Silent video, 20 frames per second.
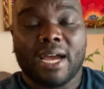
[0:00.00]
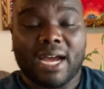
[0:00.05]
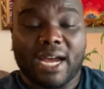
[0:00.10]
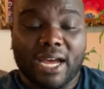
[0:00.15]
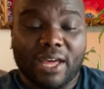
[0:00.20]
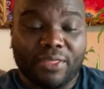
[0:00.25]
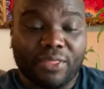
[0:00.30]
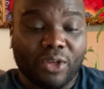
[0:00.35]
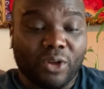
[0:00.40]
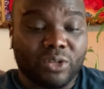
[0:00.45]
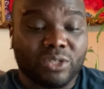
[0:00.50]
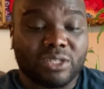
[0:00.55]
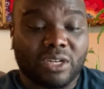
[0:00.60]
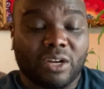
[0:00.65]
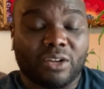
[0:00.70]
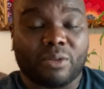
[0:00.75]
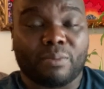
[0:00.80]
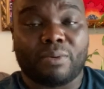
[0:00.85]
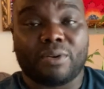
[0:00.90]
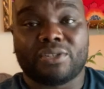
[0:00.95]
uh, those
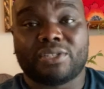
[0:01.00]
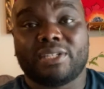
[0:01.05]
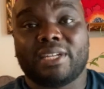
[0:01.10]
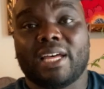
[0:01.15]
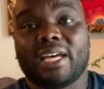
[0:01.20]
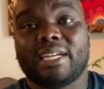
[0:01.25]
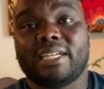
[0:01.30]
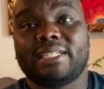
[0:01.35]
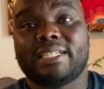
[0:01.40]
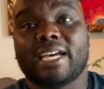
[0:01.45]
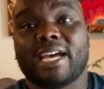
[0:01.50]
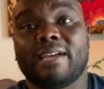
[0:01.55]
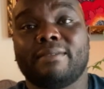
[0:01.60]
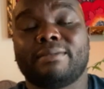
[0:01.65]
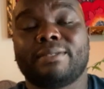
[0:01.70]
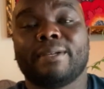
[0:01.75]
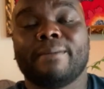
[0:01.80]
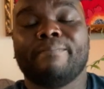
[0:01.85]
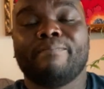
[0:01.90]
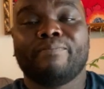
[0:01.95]
are the personality
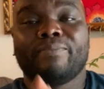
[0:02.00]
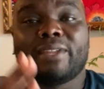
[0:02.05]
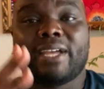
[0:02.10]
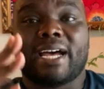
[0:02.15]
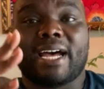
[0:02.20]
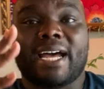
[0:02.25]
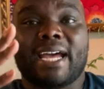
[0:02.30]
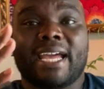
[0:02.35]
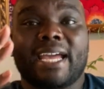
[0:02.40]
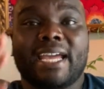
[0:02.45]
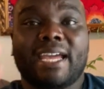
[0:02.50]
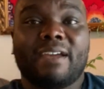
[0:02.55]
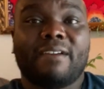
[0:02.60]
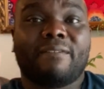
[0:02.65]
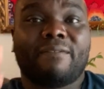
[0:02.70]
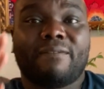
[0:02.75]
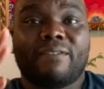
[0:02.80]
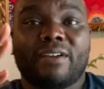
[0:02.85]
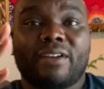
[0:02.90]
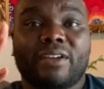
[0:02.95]
types. Uh,
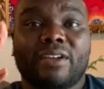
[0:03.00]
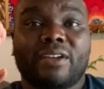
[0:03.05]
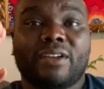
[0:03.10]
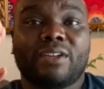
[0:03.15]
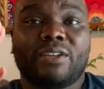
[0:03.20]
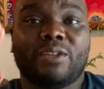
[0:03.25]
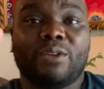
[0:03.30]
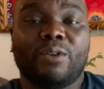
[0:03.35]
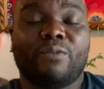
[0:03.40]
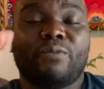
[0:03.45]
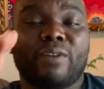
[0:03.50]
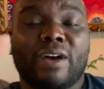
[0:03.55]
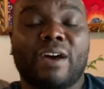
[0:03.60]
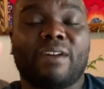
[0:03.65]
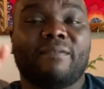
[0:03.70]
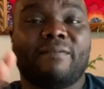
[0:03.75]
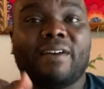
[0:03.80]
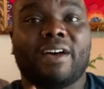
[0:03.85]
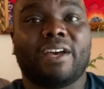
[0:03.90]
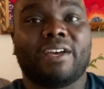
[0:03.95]
if you
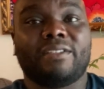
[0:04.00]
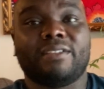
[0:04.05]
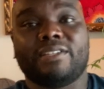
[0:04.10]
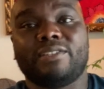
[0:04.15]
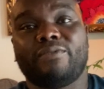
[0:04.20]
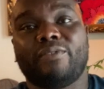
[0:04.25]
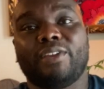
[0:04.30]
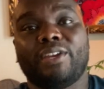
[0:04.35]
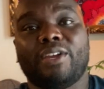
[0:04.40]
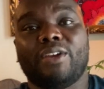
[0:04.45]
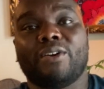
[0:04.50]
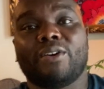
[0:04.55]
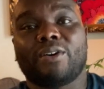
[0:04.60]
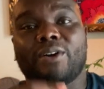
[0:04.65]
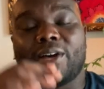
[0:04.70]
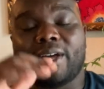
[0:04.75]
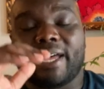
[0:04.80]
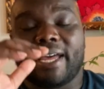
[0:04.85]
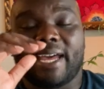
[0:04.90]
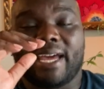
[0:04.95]
found value in this video,
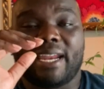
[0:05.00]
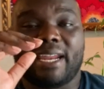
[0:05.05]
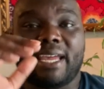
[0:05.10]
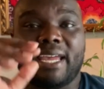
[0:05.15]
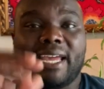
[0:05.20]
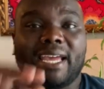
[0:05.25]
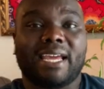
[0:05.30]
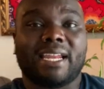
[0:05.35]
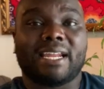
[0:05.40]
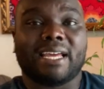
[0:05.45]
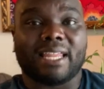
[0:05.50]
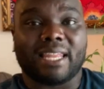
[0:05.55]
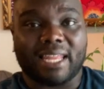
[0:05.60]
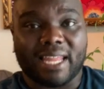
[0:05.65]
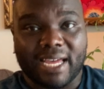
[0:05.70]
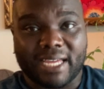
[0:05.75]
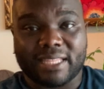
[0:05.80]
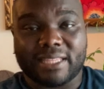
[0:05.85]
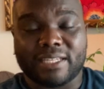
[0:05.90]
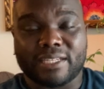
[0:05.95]
go ahead and
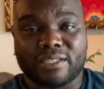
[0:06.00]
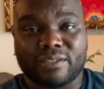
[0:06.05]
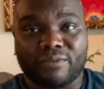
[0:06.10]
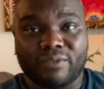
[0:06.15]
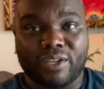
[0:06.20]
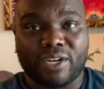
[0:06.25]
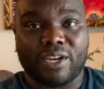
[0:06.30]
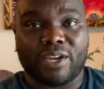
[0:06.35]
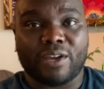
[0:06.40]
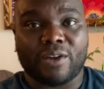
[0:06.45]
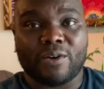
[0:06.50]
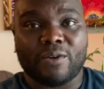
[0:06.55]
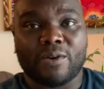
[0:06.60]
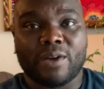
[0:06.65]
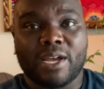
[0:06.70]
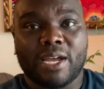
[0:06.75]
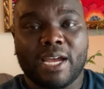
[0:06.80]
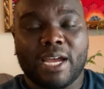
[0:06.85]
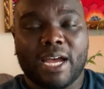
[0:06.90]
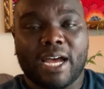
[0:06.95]
like this video
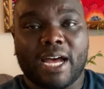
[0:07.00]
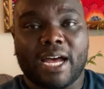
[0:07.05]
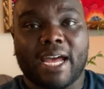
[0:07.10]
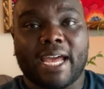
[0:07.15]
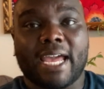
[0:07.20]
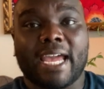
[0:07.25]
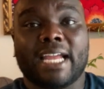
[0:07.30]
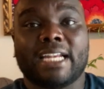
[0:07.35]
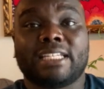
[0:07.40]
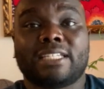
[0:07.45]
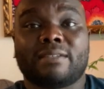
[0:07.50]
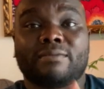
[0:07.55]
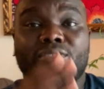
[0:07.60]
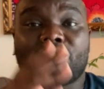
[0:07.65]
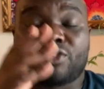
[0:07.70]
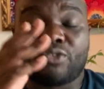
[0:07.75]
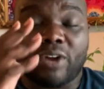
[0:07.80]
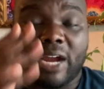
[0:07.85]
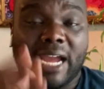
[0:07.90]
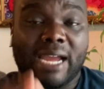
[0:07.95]
uh, and
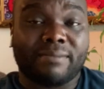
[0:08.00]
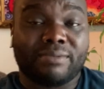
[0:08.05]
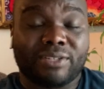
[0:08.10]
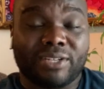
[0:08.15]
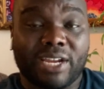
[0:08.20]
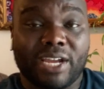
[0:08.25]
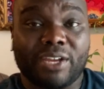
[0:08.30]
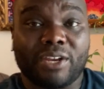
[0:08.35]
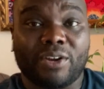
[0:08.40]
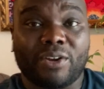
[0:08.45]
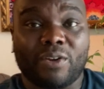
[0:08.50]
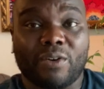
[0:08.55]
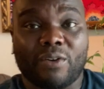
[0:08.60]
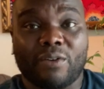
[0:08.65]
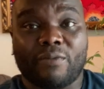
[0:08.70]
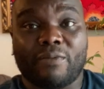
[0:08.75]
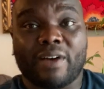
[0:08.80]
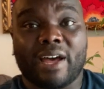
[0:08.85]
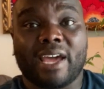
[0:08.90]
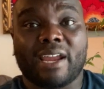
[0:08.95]
subscribe so that you're
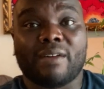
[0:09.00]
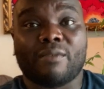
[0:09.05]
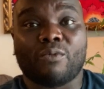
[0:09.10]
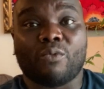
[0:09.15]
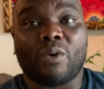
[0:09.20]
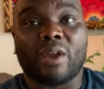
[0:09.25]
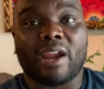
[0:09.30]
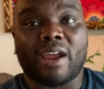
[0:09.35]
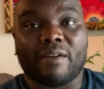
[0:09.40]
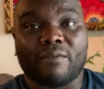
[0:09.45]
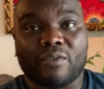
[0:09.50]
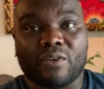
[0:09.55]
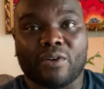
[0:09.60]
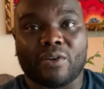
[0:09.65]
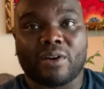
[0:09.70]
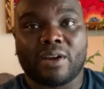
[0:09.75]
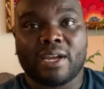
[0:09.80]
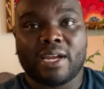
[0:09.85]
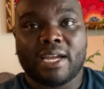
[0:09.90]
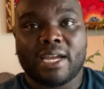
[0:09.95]
notified of whenever
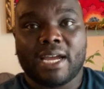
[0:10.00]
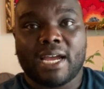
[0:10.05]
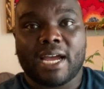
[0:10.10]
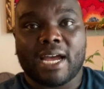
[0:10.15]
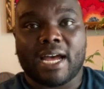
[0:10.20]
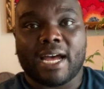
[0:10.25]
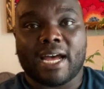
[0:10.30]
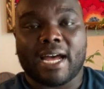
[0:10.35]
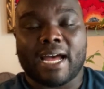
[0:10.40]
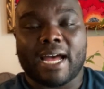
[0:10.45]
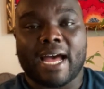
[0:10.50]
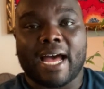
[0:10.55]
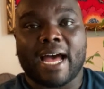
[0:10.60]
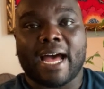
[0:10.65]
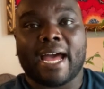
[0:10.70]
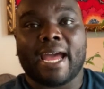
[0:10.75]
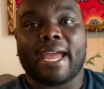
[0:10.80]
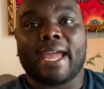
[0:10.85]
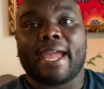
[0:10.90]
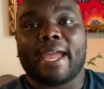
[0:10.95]

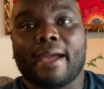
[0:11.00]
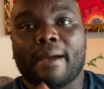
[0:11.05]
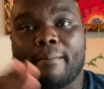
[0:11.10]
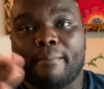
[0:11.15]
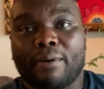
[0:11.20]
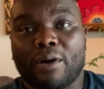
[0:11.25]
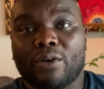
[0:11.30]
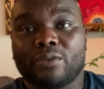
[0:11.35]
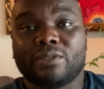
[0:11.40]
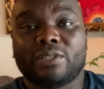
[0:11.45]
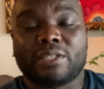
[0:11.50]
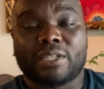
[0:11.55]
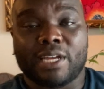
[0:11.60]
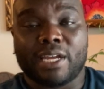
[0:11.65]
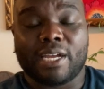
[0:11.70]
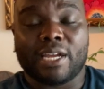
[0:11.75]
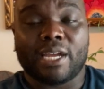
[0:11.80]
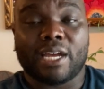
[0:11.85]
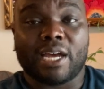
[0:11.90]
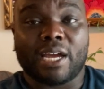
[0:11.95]
uh, I am
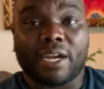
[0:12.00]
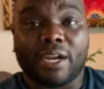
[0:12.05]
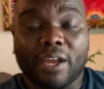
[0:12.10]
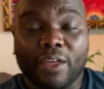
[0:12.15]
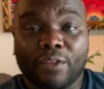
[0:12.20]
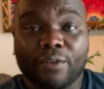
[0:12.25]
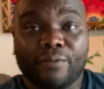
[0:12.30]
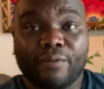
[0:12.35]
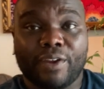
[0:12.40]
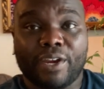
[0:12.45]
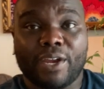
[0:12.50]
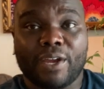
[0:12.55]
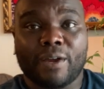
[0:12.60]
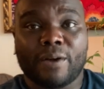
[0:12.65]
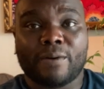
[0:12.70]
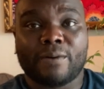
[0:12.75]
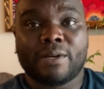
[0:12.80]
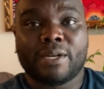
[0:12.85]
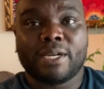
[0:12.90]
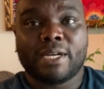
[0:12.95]
posting another video.
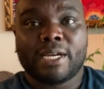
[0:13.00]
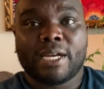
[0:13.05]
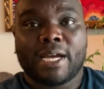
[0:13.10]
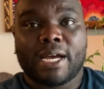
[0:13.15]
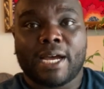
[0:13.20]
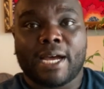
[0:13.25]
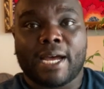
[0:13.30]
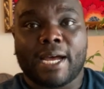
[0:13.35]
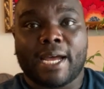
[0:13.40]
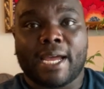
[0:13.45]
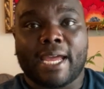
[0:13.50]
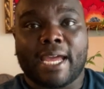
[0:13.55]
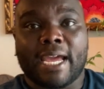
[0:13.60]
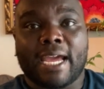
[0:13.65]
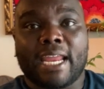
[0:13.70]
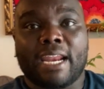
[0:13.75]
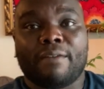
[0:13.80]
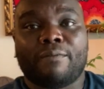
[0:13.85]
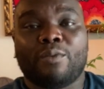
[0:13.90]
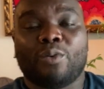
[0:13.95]
Uh,
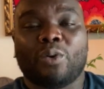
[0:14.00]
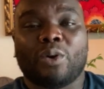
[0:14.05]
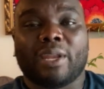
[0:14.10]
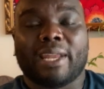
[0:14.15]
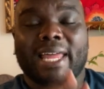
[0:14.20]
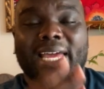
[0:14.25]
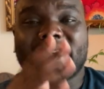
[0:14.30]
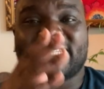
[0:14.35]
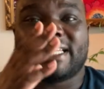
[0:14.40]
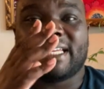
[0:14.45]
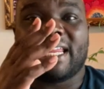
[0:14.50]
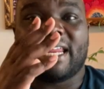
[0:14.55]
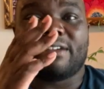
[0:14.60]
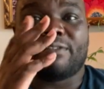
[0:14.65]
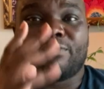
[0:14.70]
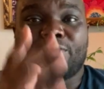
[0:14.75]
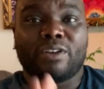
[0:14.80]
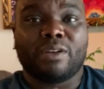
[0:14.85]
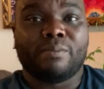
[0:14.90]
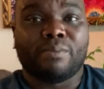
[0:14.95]
and if you would like to get
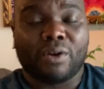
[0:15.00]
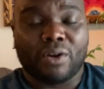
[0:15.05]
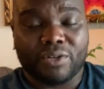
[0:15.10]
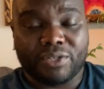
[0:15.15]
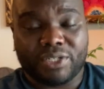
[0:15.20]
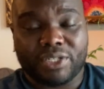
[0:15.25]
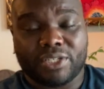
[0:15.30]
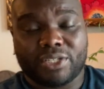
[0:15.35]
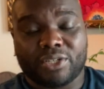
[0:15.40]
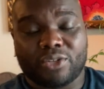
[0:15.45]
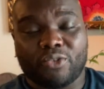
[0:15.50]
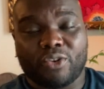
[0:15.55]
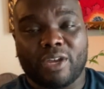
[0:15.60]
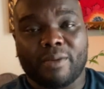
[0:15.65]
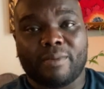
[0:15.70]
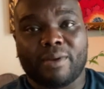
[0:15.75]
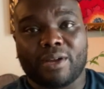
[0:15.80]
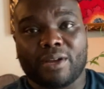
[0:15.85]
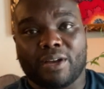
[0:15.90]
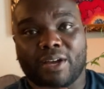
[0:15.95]
a free purchase
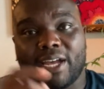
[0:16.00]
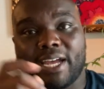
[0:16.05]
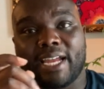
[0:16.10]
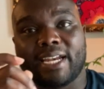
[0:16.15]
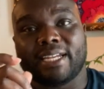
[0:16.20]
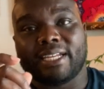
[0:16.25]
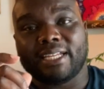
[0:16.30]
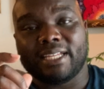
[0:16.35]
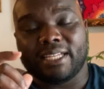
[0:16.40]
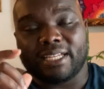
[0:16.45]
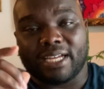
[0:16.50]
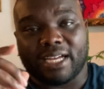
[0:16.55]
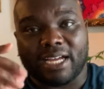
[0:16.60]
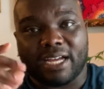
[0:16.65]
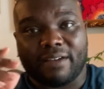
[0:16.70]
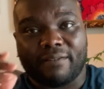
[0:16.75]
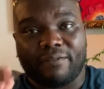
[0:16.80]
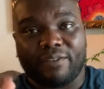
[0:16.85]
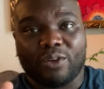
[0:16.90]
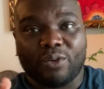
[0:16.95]
agreement, go ahead and
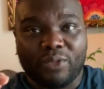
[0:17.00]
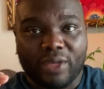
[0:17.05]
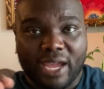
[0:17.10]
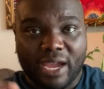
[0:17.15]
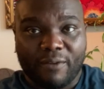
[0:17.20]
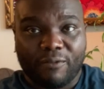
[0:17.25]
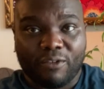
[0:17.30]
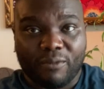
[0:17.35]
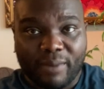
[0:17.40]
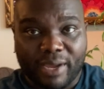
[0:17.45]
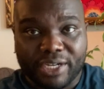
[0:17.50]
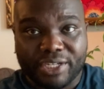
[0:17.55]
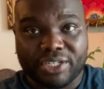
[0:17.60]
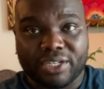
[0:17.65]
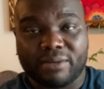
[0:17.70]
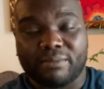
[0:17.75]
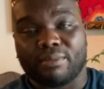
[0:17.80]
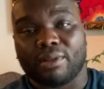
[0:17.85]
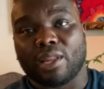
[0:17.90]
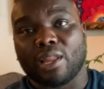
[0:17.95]
uh, view the
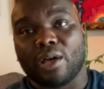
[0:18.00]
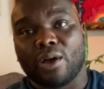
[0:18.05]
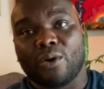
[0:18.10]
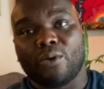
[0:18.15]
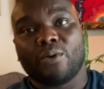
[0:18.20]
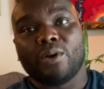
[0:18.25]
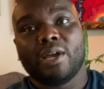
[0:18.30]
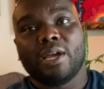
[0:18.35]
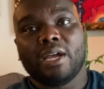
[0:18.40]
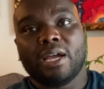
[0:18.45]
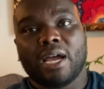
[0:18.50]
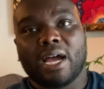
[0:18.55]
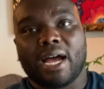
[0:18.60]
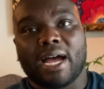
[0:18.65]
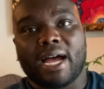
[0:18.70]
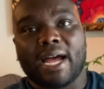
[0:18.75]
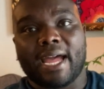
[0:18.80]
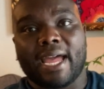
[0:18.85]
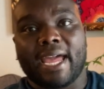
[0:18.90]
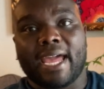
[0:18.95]
information below.
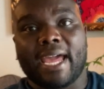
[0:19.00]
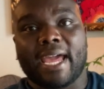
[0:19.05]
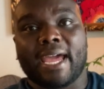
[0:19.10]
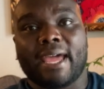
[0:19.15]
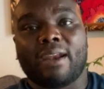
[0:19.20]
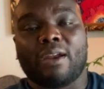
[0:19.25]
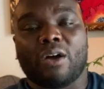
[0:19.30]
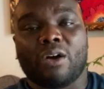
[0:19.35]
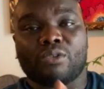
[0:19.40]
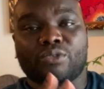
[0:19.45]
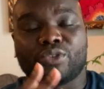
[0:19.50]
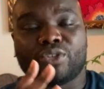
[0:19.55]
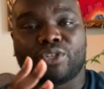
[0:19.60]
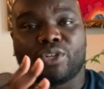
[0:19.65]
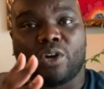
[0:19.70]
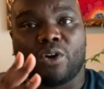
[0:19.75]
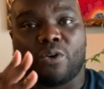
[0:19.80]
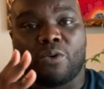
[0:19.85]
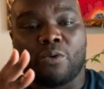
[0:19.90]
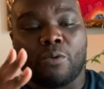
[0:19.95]
Uh, and
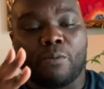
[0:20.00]
also,